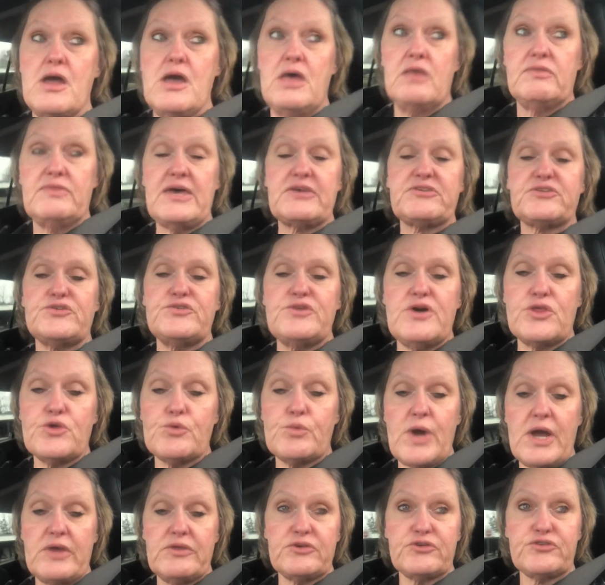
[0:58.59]
that's another
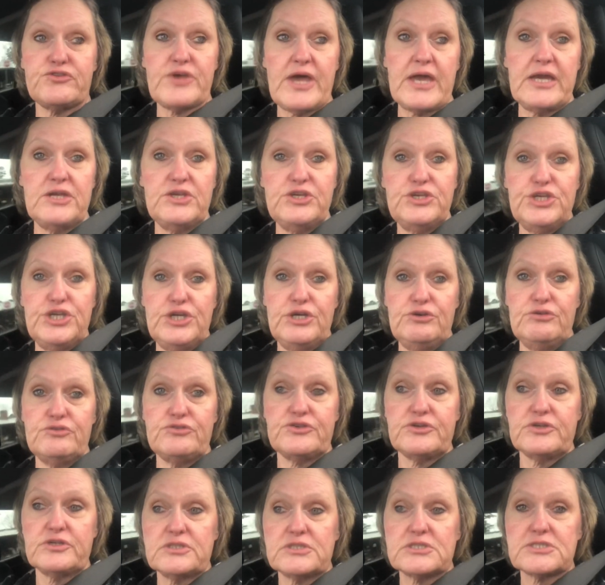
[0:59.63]
way that Satan
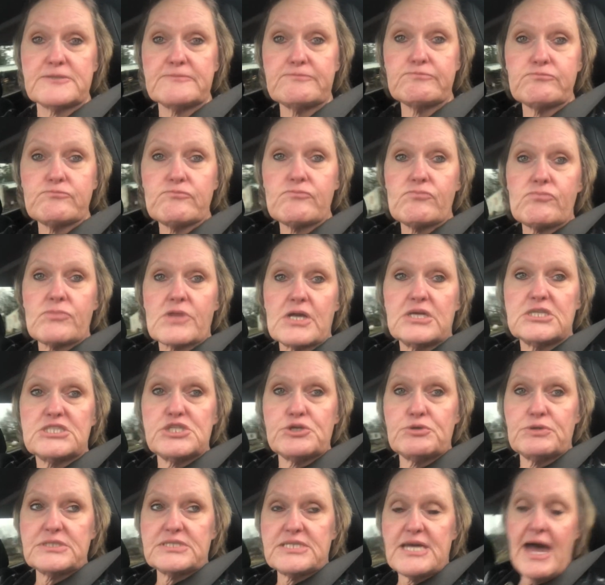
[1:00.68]
uses
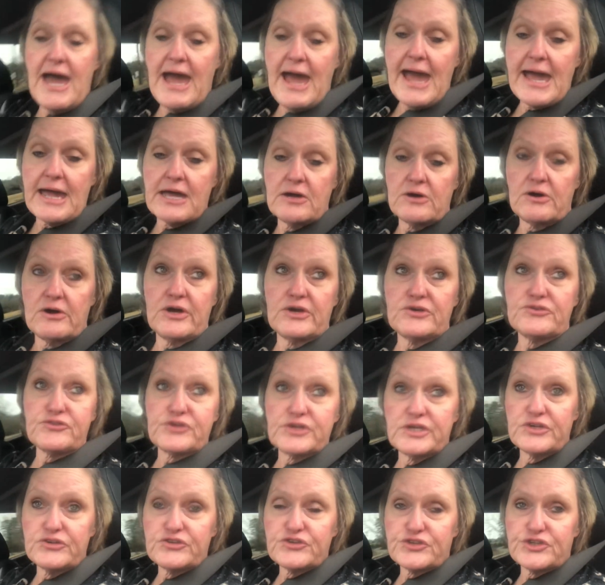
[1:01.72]
to attack us,
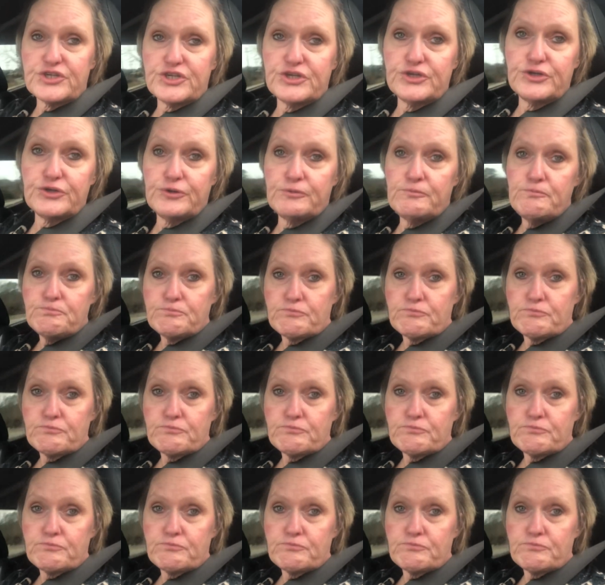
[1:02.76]
is to,